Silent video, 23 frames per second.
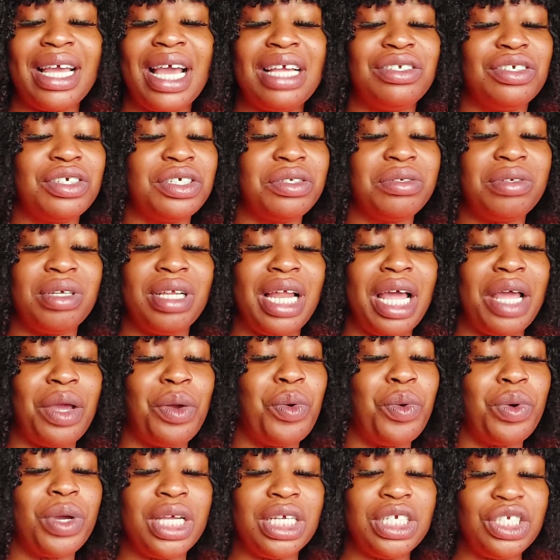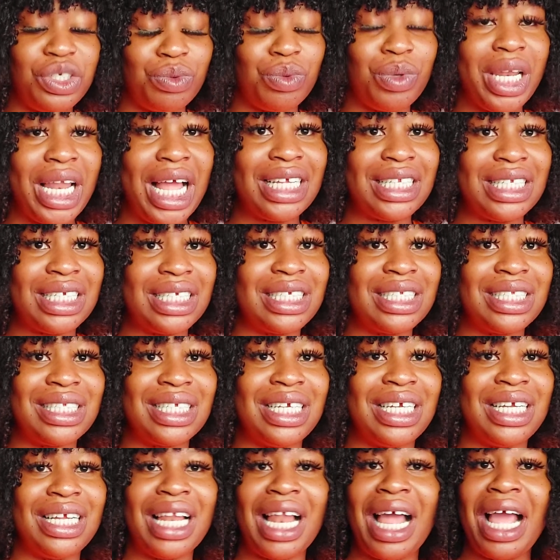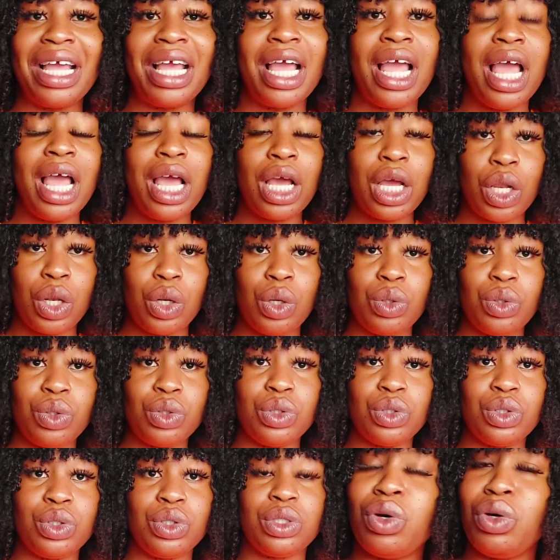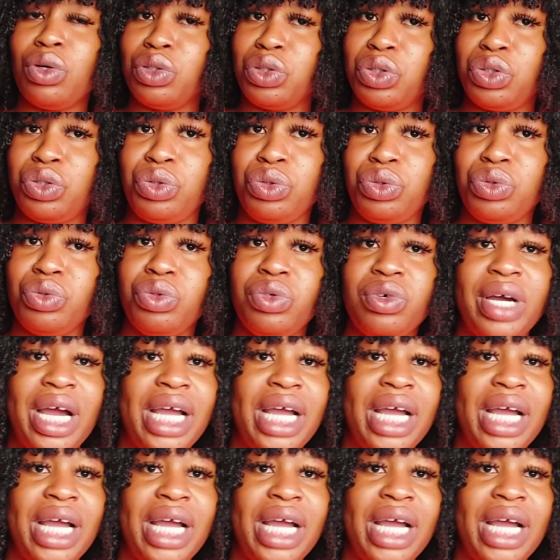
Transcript: I just feel like, okay, she will like this thing, like clothes or shoe.